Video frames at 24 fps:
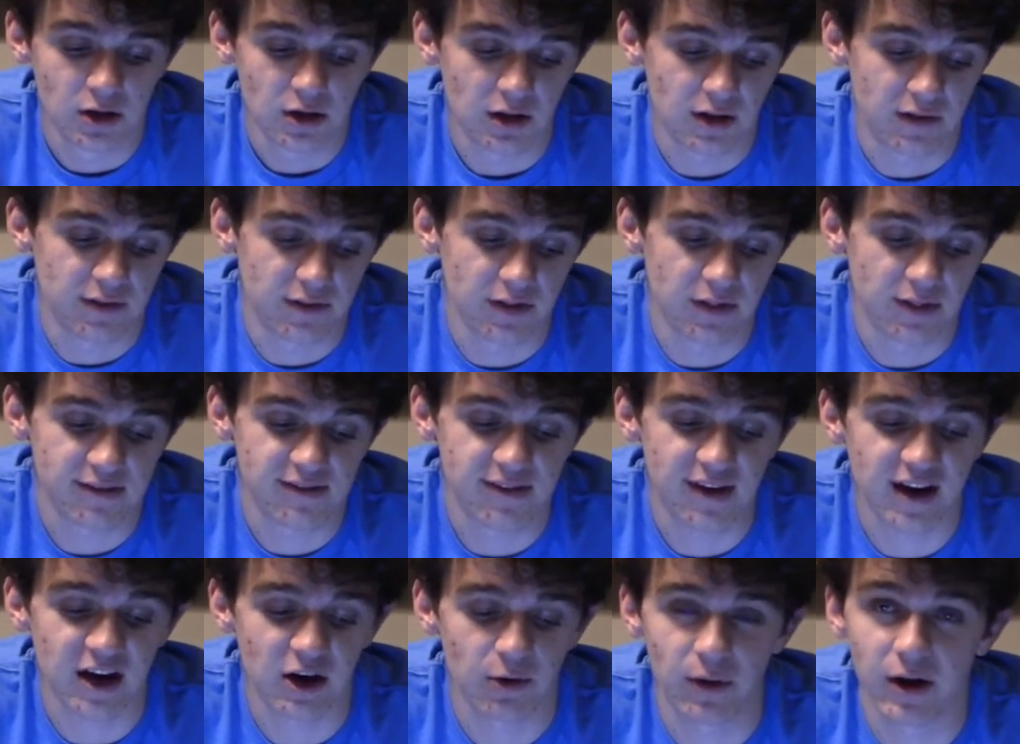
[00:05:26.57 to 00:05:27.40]
And then
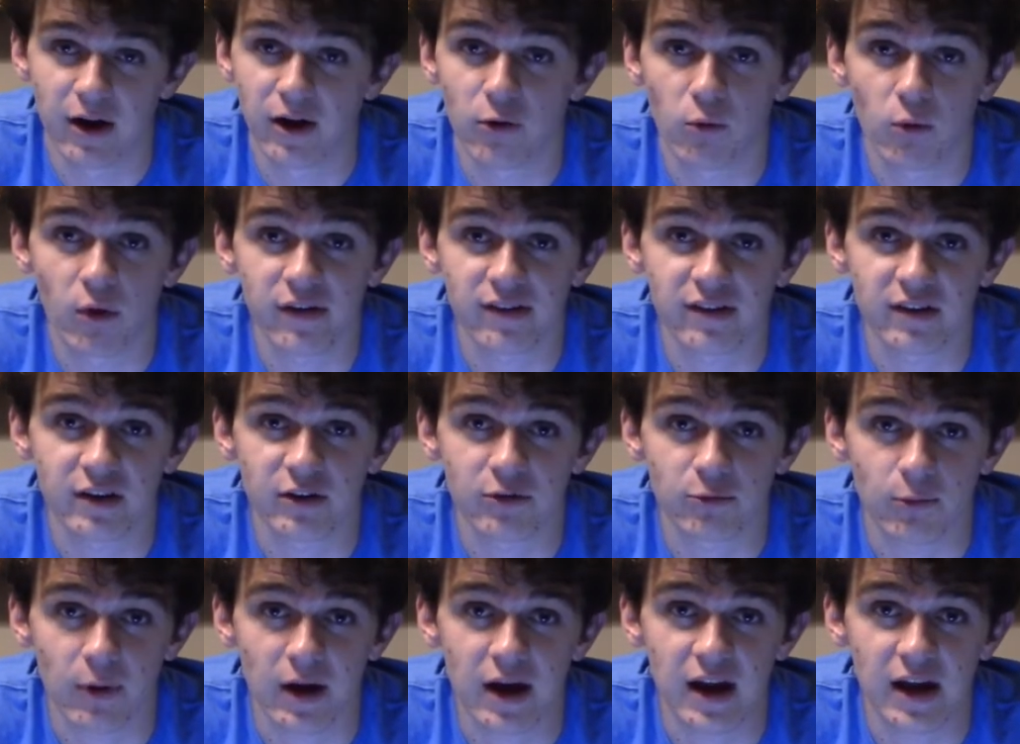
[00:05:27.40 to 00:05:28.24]
second round, it wasn't as
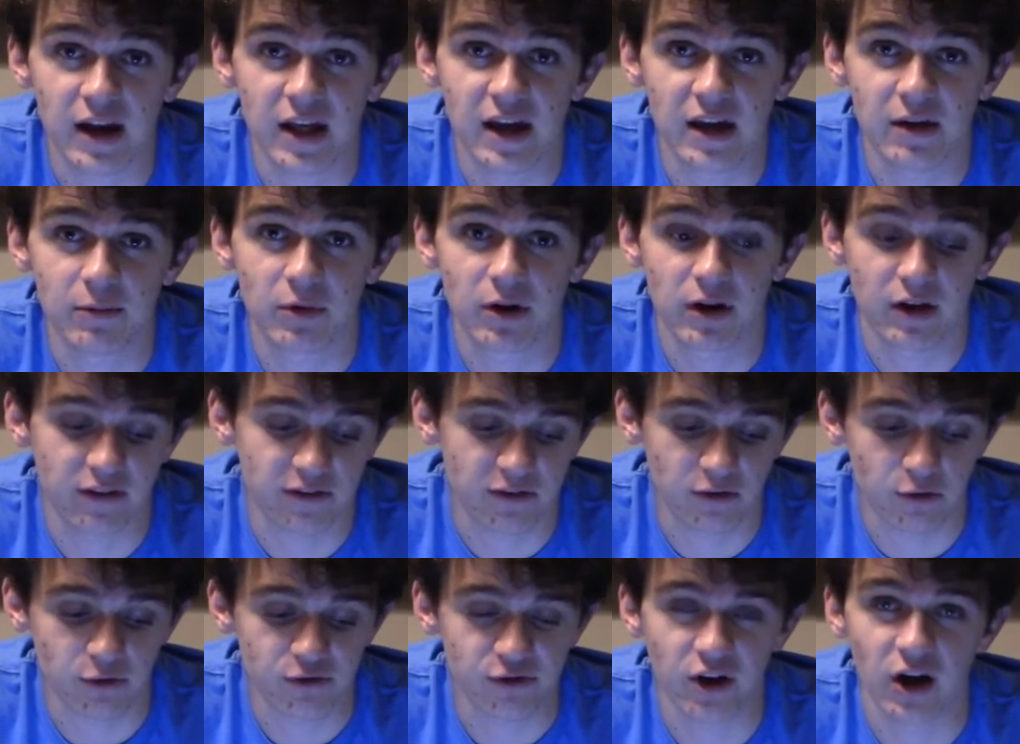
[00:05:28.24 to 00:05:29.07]
rainy, but I
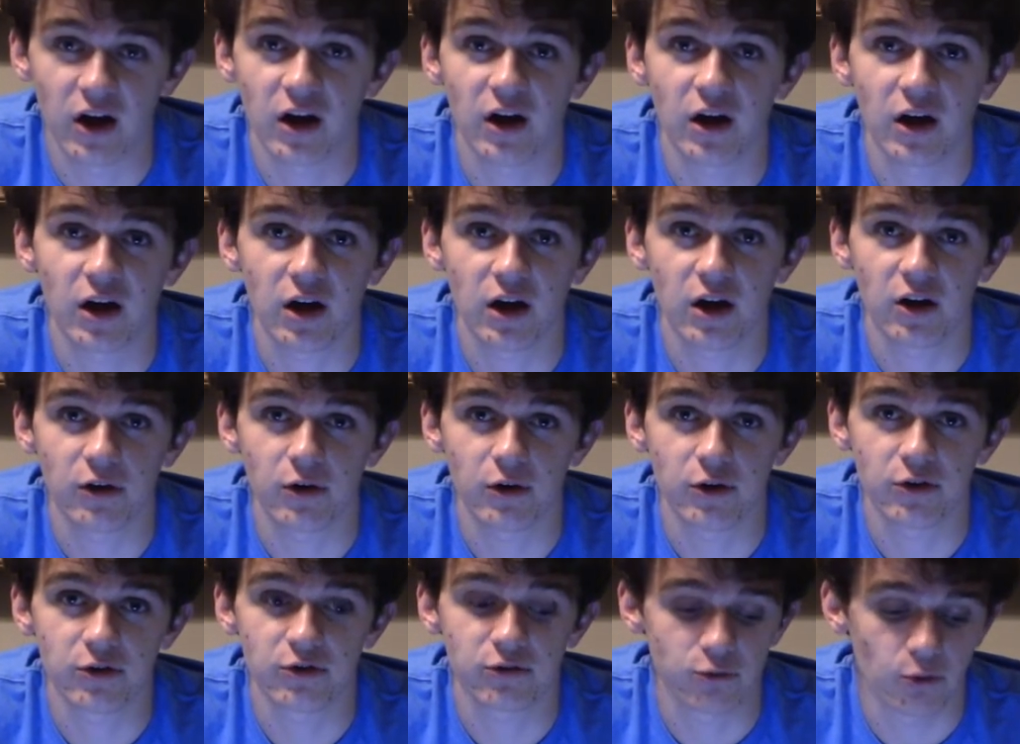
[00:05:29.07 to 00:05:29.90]
still shot
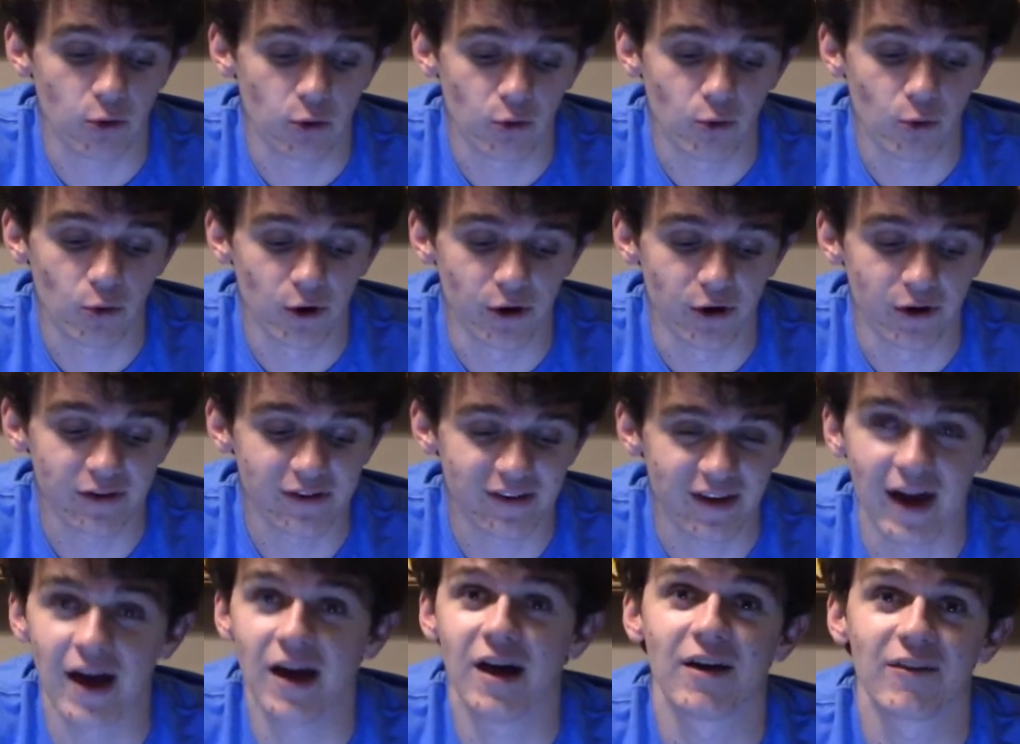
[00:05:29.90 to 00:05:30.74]
a stroke worse
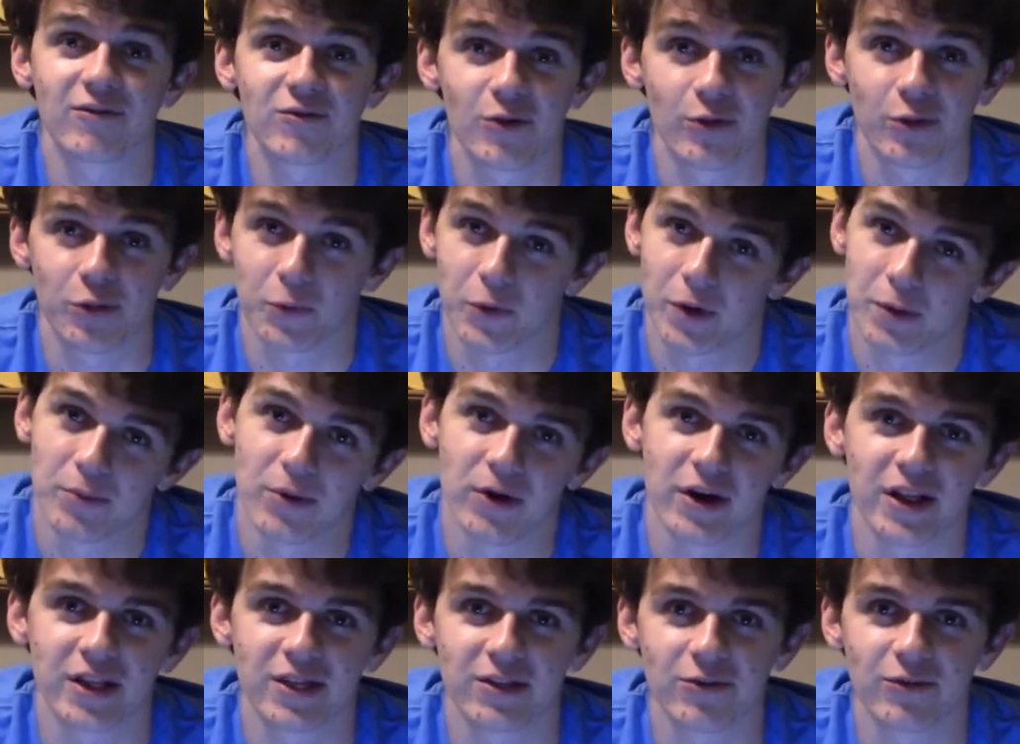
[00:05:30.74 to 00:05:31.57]
after three
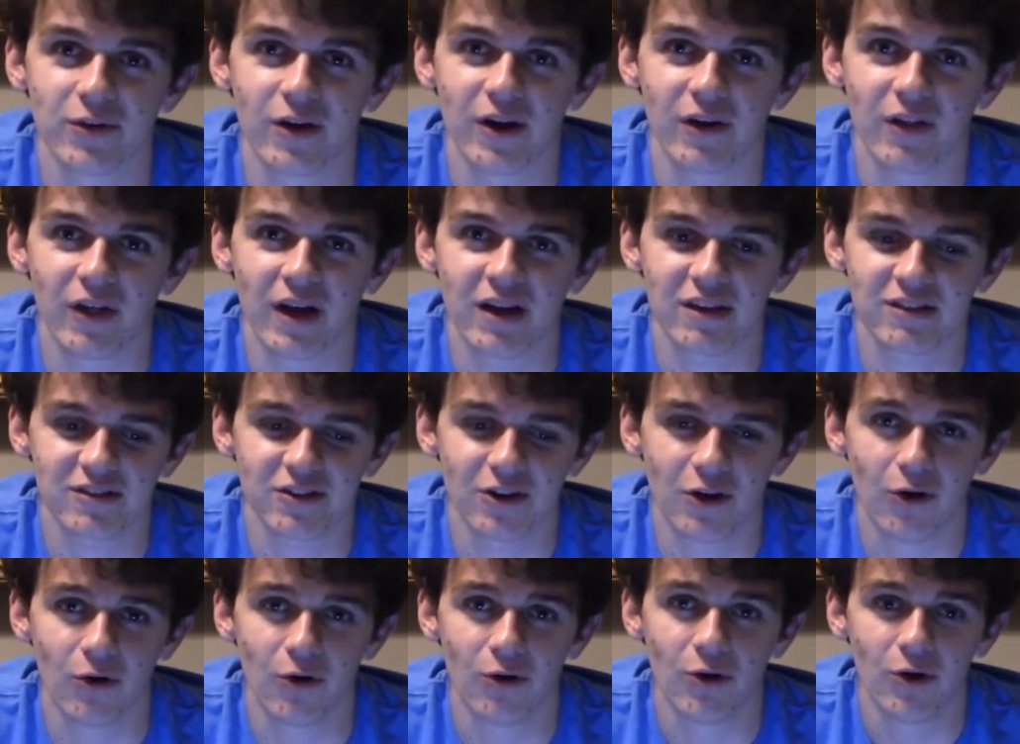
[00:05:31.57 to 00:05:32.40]
putting the very last
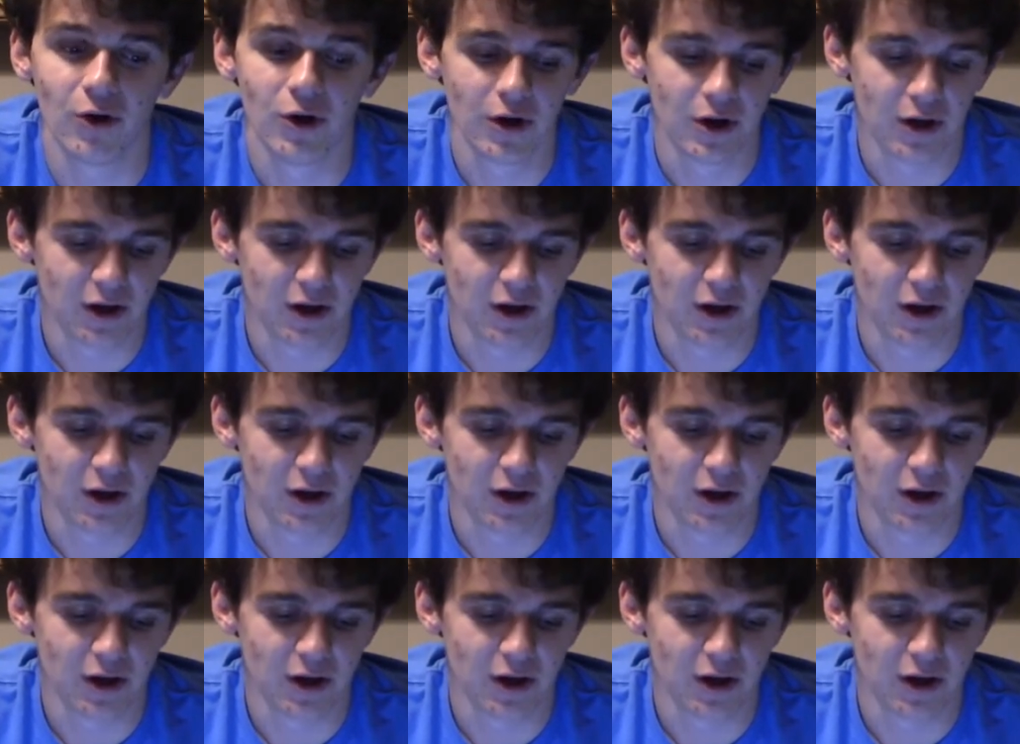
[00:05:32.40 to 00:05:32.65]
hole.